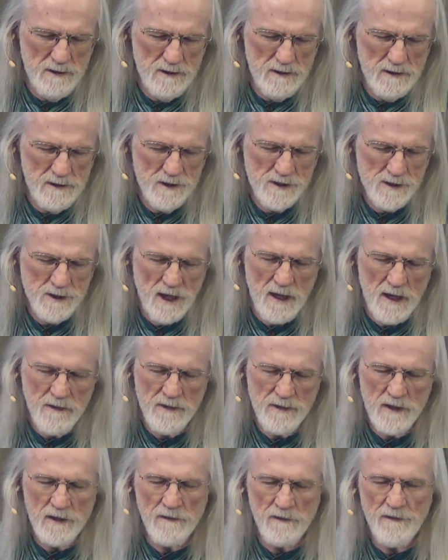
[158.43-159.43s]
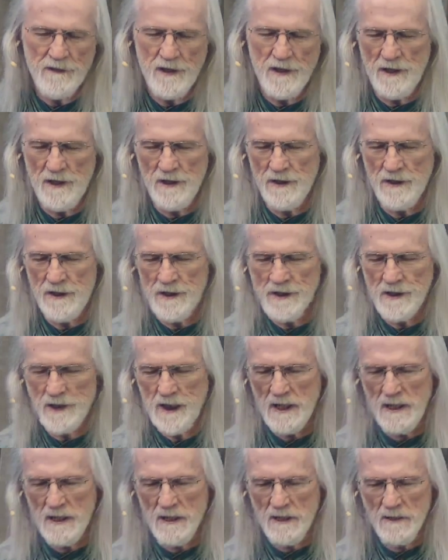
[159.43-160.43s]
dissolving the fear that is
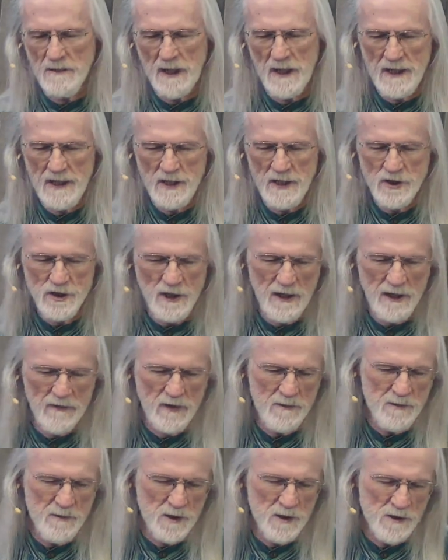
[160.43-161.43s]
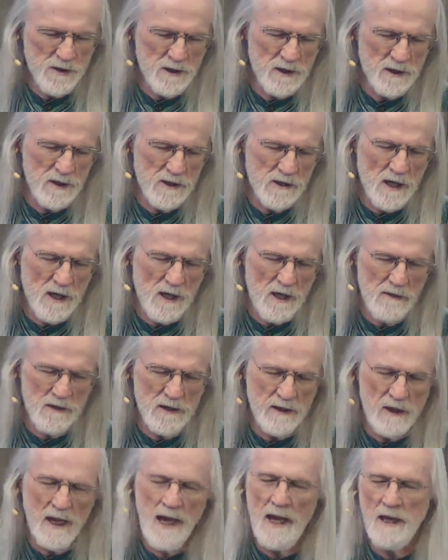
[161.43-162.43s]
held by each and every person, dissolving
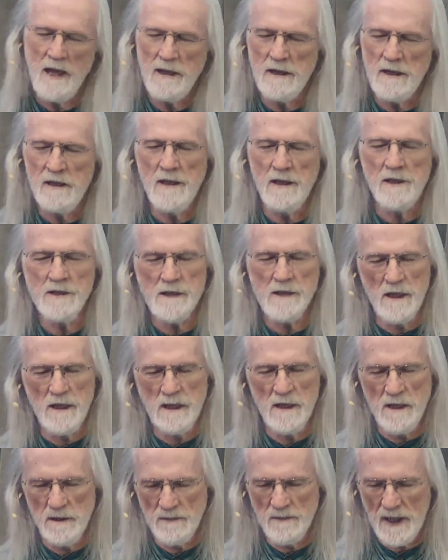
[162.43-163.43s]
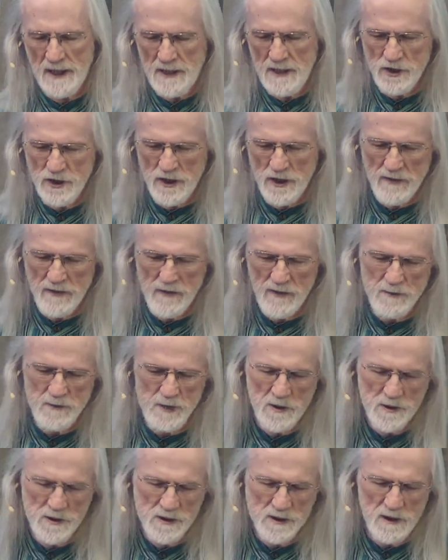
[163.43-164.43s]
the hate that is held by each and every
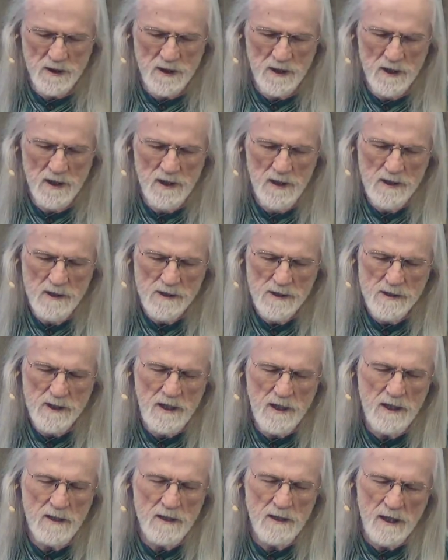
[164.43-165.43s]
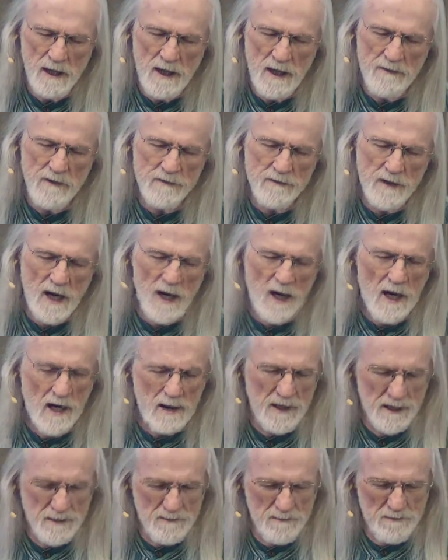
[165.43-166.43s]
person, seeing the love of
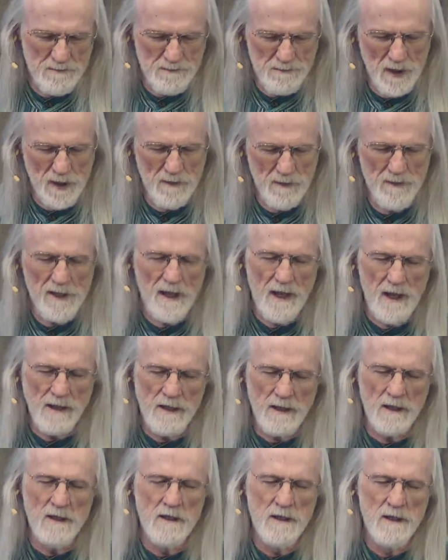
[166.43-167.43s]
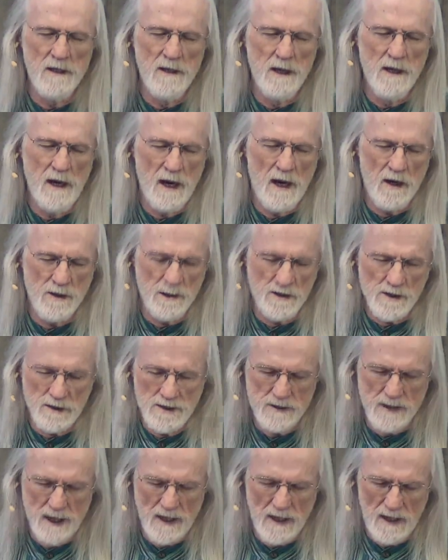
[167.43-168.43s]
God permeate our
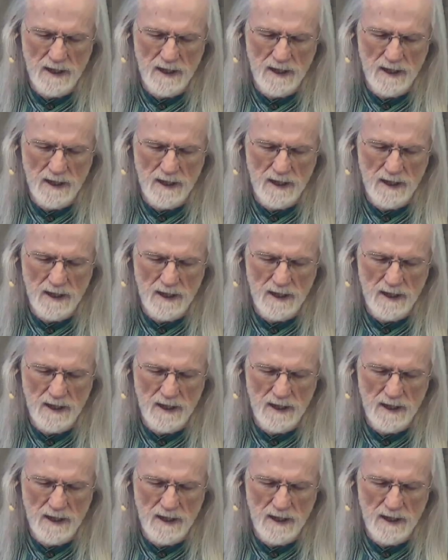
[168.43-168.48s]
society.